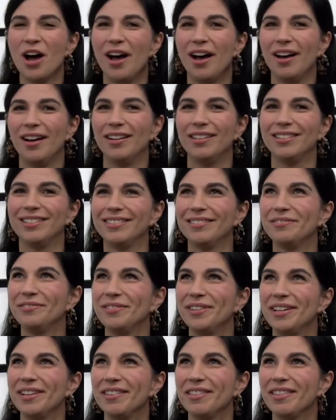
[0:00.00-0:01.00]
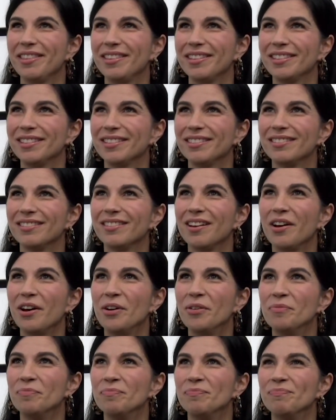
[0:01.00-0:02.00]
uh, with
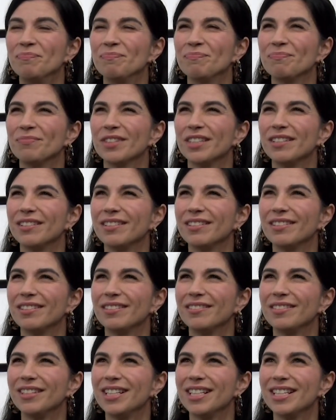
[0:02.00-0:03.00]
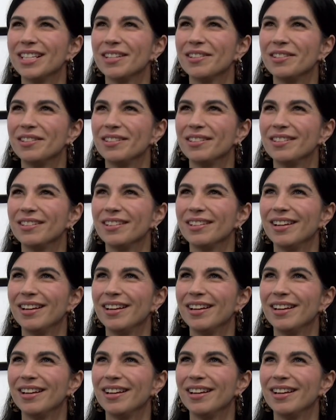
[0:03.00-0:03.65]
um, what is it called?